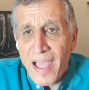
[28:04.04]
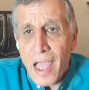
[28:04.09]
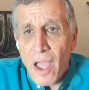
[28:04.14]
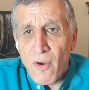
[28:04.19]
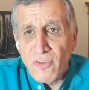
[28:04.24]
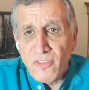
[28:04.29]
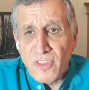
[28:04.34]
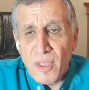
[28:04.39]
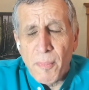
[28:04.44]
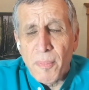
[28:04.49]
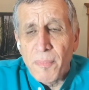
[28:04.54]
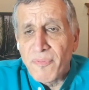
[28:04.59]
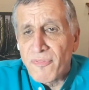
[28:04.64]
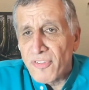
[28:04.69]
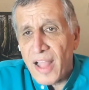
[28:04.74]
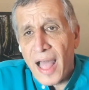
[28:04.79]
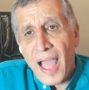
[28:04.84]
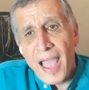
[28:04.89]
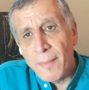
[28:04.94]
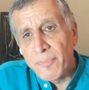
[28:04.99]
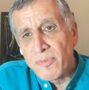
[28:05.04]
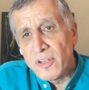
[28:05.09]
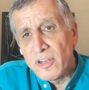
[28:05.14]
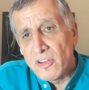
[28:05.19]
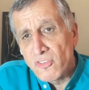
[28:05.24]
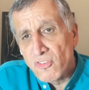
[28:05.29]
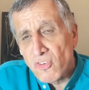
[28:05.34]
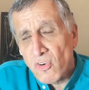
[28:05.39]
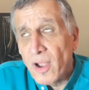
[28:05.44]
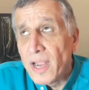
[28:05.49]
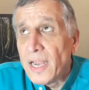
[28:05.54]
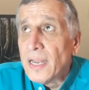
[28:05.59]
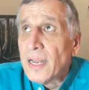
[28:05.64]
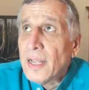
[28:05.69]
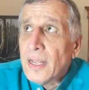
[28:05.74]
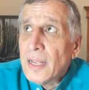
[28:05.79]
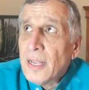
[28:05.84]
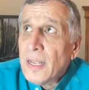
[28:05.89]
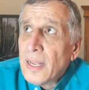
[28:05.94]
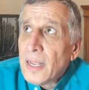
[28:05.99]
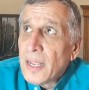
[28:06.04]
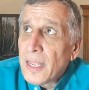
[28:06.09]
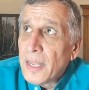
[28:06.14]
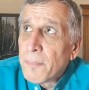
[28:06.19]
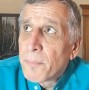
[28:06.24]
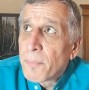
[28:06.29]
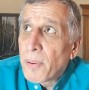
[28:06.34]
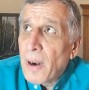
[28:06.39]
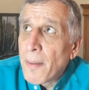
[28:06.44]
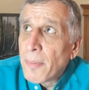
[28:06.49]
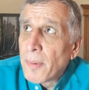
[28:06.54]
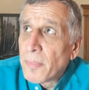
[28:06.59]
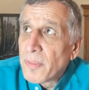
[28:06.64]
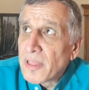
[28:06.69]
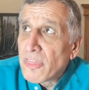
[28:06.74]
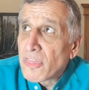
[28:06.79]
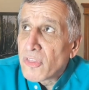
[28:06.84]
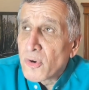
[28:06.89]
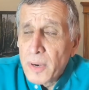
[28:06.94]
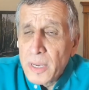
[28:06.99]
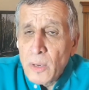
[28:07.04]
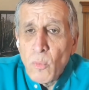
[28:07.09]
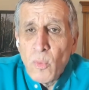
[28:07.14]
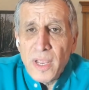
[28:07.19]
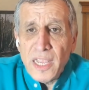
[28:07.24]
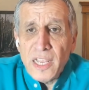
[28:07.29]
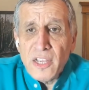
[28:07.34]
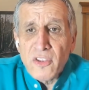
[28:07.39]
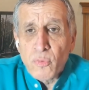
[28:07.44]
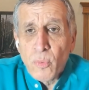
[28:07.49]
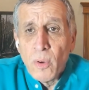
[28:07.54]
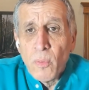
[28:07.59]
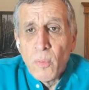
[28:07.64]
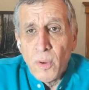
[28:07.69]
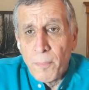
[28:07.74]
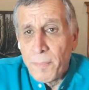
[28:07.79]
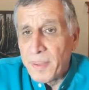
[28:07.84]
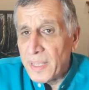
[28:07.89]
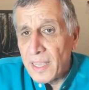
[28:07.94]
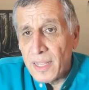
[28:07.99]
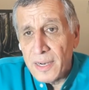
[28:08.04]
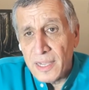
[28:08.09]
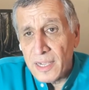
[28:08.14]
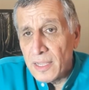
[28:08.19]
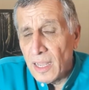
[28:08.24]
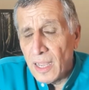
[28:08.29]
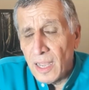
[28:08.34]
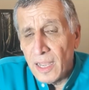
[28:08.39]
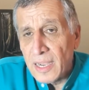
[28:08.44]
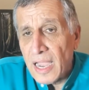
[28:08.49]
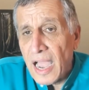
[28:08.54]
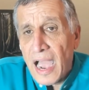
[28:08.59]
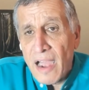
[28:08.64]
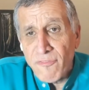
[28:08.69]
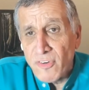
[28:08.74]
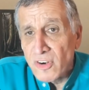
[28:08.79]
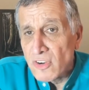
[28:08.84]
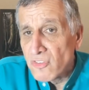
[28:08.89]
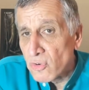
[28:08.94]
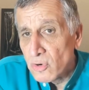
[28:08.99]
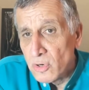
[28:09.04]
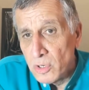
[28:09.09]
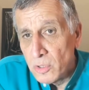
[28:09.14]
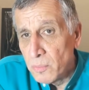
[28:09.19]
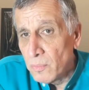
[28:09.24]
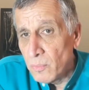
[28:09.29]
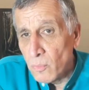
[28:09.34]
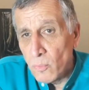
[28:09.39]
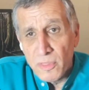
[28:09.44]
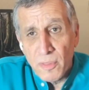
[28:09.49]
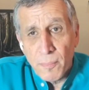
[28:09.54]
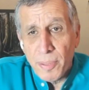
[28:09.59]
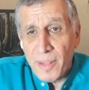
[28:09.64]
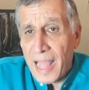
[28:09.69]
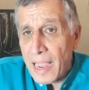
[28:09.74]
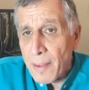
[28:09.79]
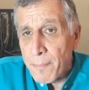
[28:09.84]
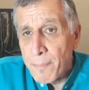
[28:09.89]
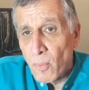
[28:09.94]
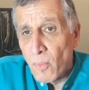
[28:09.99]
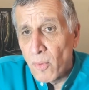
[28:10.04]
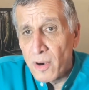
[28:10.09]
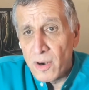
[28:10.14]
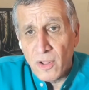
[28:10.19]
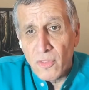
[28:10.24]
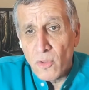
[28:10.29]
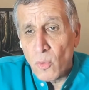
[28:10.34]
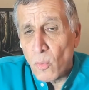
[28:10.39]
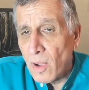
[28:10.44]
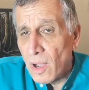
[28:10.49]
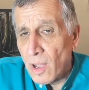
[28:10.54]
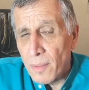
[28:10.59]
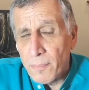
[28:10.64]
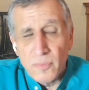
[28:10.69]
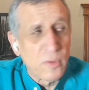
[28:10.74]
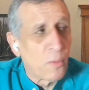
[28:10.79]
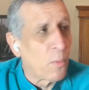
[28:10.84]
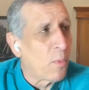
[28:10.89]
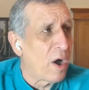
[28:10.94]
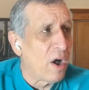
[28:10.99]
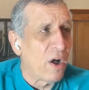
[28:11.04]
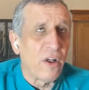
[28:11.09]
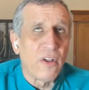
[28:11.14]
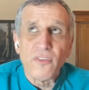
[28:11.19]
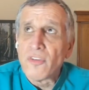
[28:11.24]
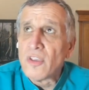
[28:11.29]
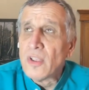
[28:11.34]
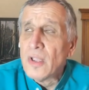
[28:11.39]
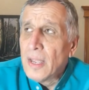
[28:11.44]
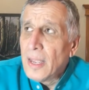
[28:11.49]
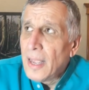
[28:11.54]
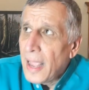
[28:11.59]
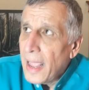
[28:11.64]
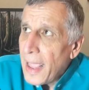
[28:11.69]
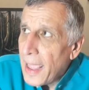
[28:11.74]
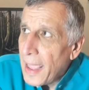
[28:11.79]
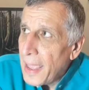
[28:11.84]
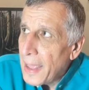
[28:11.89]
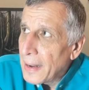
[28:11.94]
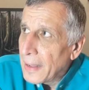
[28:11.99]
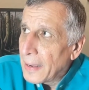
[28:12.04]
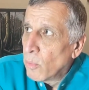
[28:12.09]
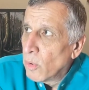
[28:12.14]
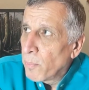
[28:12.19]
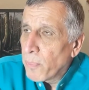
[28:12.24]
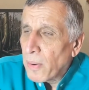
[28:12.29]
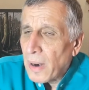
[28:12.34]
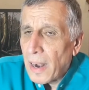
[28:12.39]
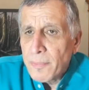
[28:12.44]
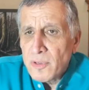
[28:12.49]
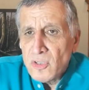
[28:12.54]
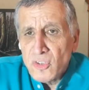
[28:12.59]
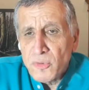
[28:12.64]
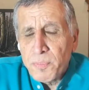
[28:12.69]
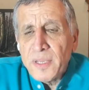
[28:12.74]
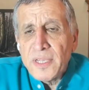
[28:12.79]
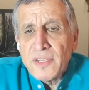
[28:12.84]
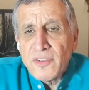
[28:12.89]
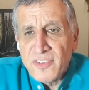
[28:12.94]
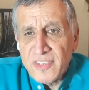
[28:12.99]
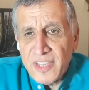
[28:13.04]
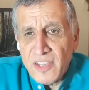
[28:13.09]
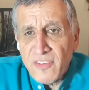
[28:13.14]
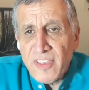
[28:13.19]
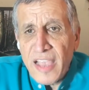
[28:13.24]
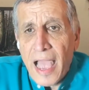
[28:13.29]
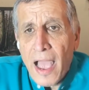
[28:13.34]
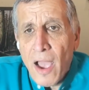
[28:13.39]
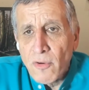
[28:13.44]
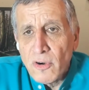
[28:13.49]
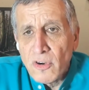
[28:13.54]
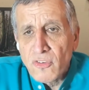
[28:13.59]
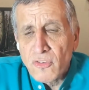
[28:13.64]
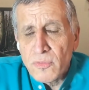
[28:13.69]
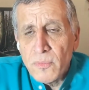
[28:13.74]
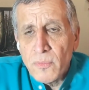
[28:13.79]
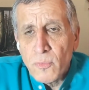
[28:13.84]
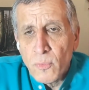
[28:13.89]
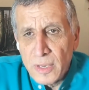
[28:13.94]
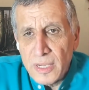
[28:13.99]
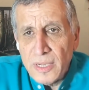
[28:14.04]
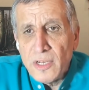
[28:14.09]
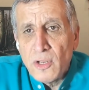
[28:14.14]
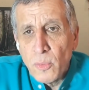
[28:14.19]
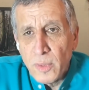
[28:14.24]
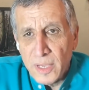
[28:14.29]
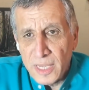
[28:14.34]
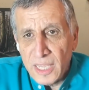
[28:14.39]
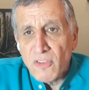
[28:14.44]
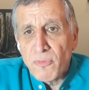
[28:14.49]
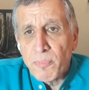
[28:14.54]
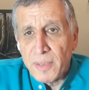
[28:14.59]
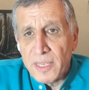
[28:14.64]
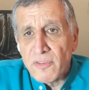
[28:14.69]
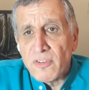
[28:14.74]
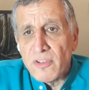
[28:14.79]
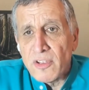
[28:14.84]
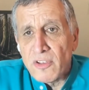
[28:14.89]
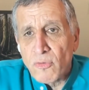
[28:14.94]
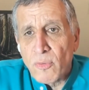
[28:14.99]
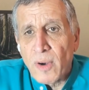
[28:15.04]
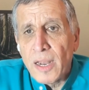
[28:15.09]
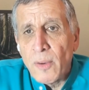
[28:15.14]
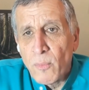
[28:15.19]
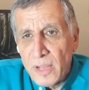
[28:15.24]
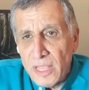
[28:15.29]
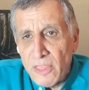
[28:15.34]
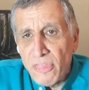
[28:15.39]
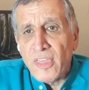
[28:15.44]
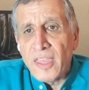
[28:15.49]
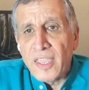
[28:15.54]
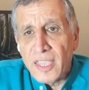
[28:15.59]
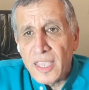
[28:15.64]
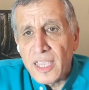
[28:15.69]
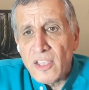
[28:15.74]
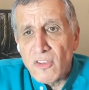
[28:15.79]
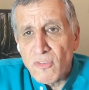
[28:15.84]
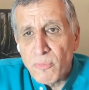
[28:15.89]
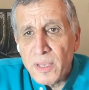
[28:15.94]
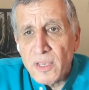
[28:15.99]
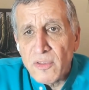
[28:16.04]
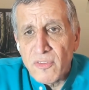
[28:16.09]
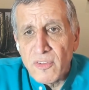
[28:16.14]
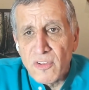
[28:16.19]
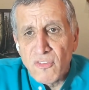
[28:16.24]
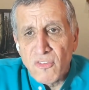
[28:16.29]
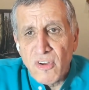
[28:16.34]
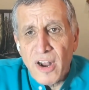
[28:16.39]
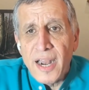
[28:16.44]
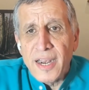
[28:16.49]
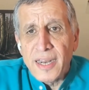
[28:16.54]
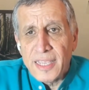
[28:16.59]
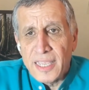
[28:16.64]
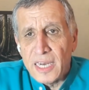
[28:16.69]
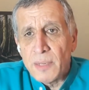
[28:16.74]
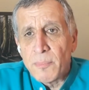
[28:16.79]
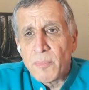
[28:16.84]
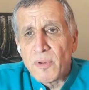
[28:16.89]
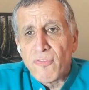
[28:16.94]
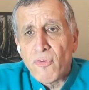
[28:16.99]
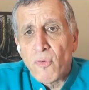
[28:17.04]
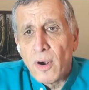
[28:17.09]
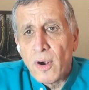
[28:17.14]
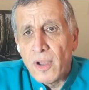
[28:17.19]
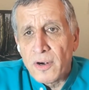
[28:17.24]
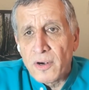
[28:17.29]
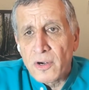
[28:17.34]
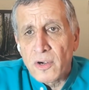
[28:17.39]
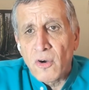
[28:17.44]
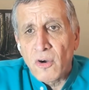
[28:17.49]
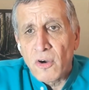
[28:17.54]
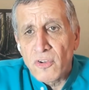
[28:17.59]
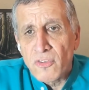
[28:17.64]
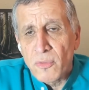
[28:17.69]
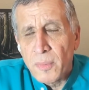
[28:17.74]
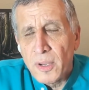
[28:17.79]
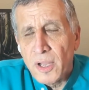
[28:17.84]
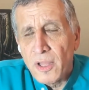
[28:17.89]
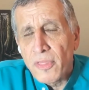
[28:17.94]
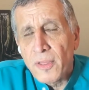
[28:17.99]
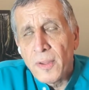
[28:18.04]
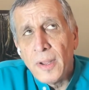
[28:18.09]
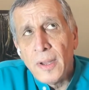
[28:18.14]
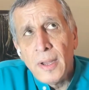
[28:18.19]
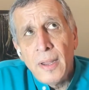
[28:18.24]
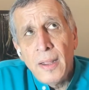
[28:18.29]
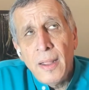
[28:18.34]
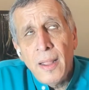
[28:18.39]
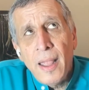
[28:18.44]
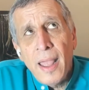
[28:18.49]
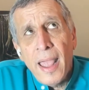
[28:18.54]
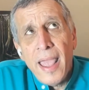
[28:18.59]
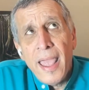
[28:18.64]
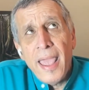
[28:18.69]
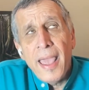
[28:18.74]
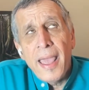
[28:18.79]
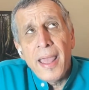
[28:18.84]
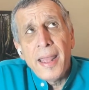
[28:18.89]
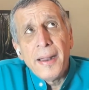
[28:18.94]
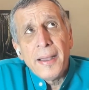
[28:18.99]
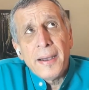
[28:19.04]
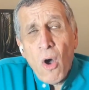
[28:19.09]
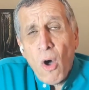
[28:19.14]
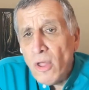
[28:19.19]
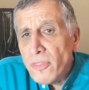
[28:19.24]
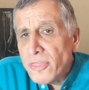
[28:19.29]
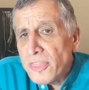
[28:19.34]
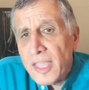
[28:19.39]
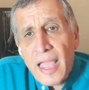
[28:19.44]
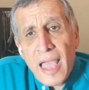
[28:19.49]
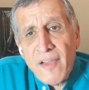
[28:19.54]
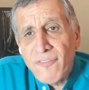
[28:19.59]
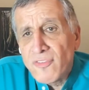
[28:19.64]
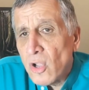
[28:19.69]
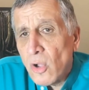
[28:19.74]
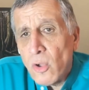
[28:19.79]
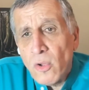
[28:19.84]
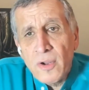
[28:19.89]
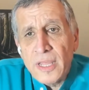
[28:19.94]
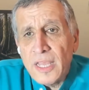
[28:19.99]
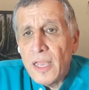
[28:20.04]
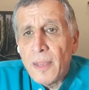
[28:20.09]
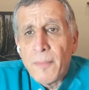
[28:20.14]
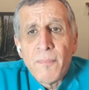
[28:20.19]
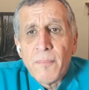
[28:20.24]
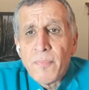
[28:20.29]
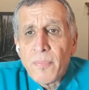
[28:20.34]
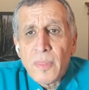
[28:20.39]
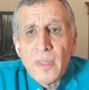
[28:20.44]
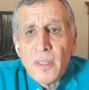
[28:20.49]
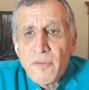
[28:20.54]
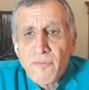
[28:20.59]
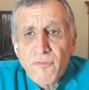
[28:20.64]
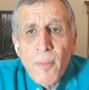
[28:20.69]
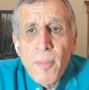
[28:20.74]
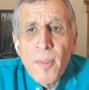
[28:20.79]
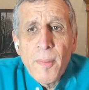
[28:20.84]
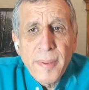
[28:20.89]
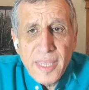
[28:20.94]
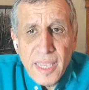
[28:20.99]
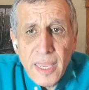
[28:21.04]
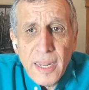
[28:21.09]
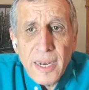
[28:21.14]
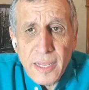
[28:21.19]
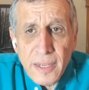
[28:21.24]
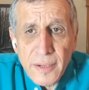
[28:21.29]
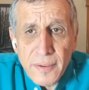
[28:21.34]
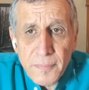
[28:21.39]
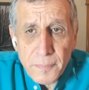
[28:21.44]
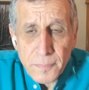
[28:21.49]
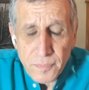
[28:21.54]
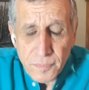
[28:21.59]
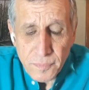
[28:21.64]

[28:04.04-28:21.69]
hours. I'm fly up to Detroit in probably 3 weeks where we'll be in a conference room with a blackboard on the walls. And we'll probably spend 6 hours redoing his business, right? Rethinking his business, trying to get him to 400 cars a month. And the whole thing I've told him from the beginning,